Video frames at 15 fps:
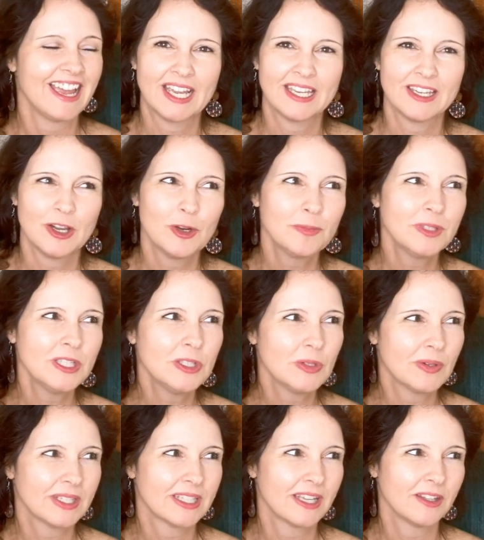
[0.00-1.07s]
I hope to
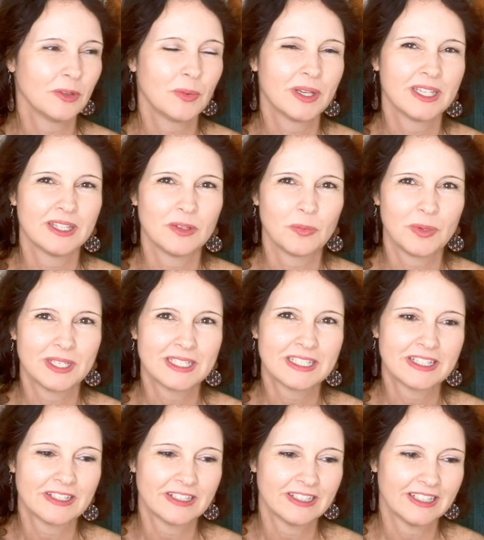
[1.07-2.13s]
do another one in the
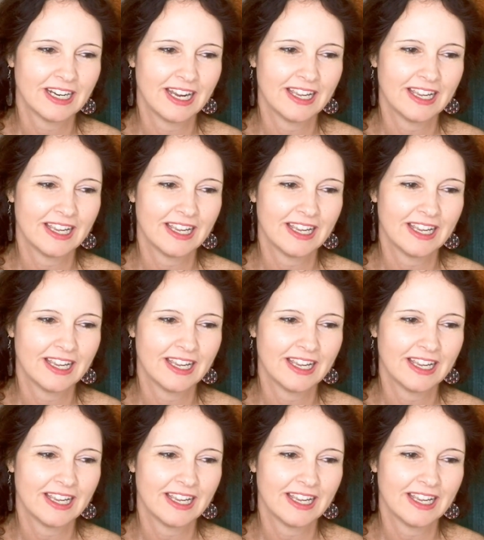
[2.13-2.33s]
winter.